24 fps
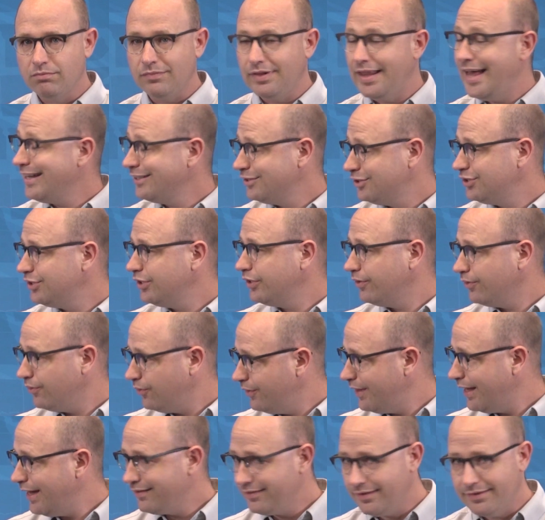last year in
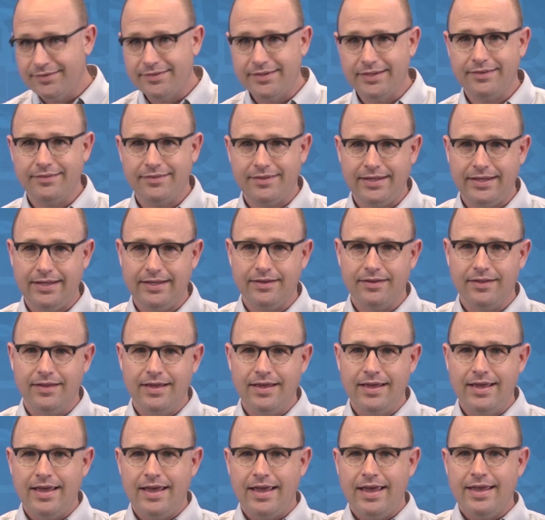2016.
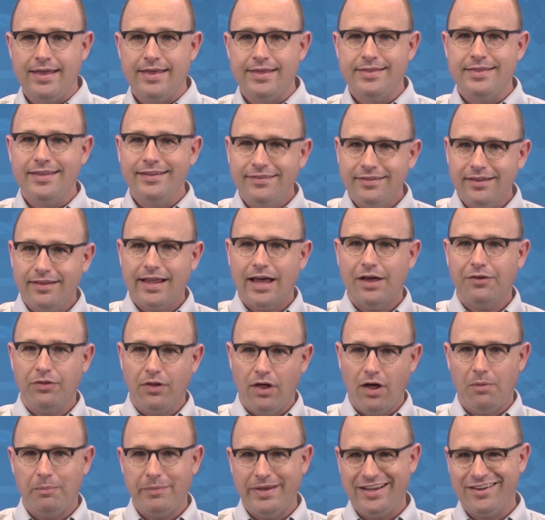This allowed
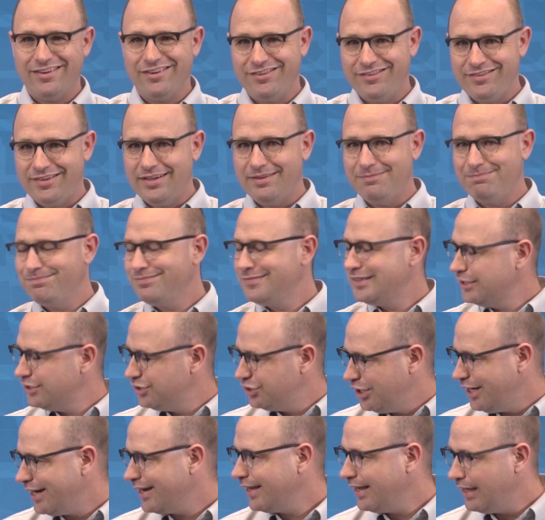lawmakers to
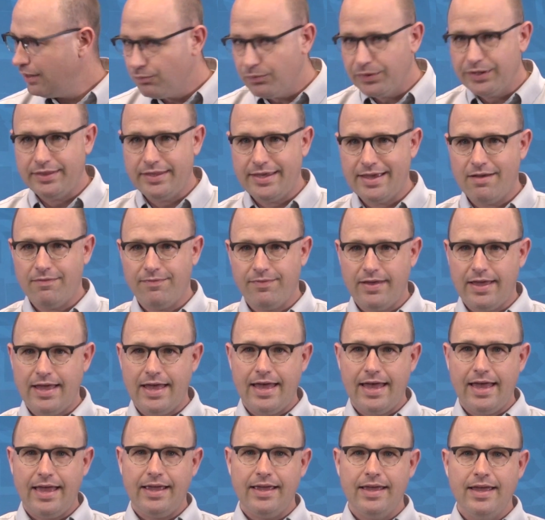check in with the
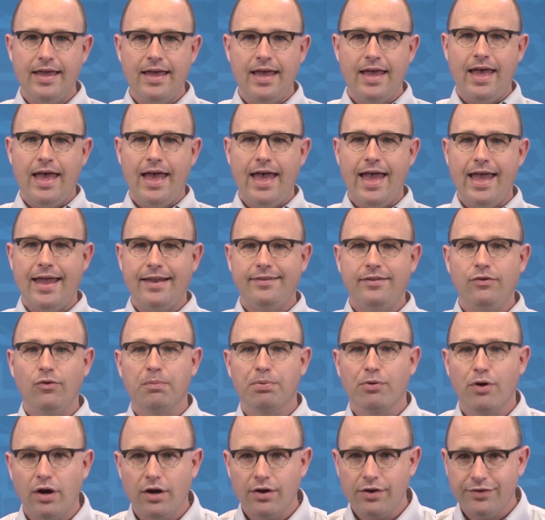FAA and see what
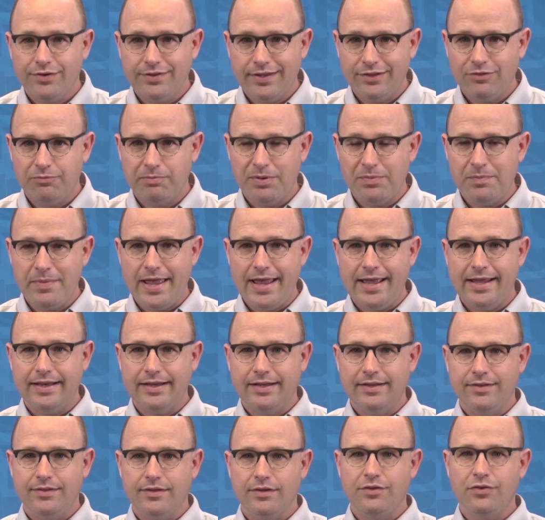progress has been made
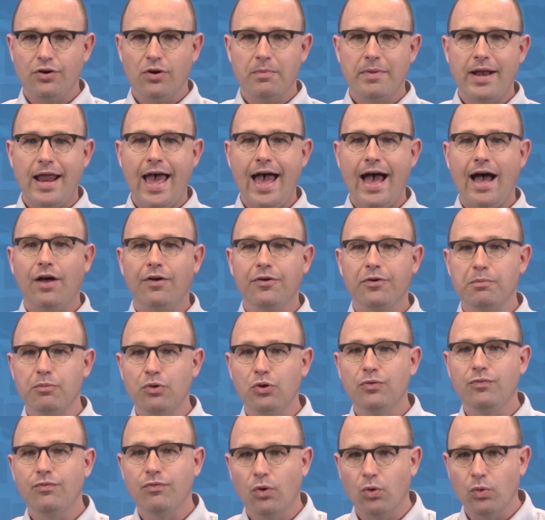and determine how to
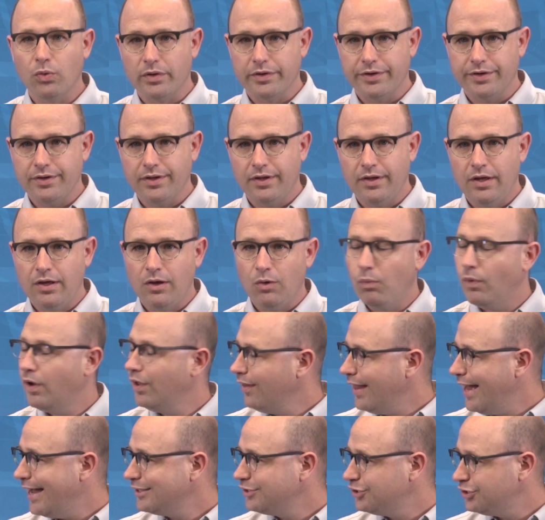move forward. Well,
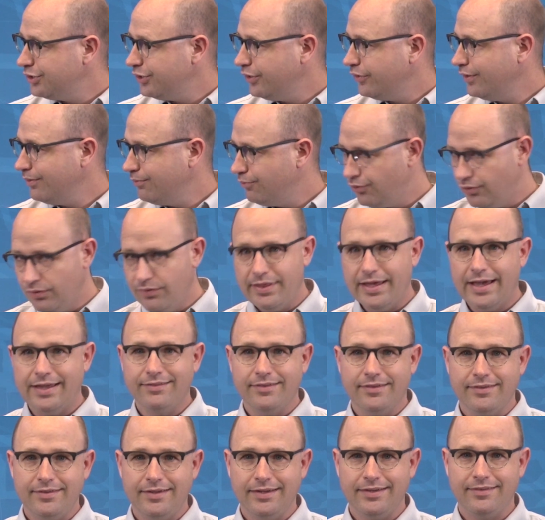last year in
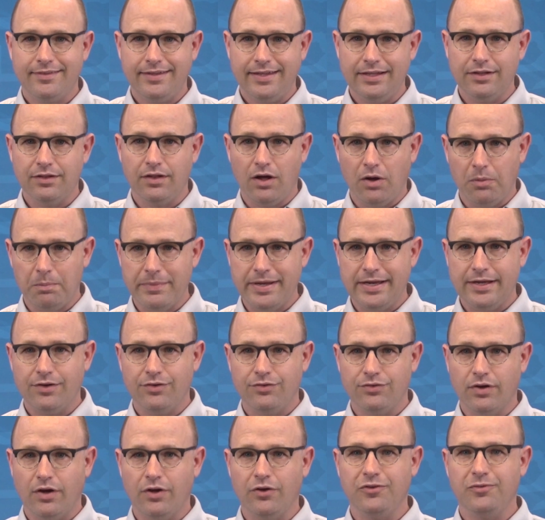2016,
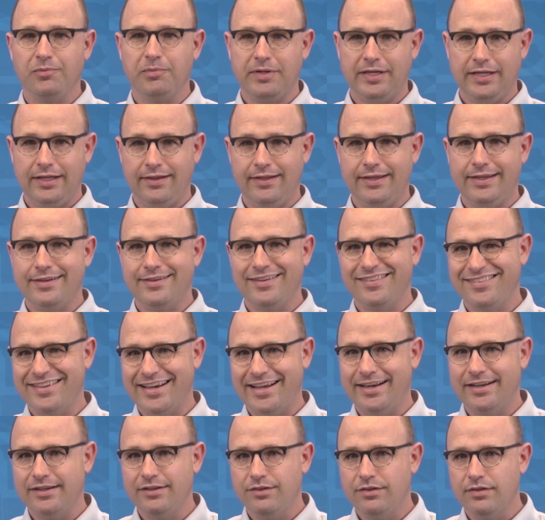lawmakers ultimately
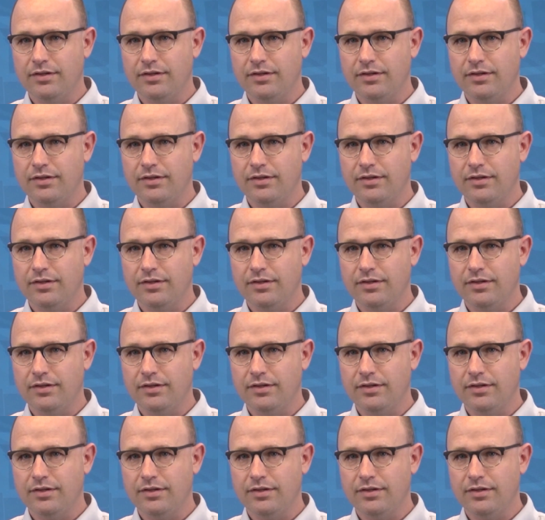decided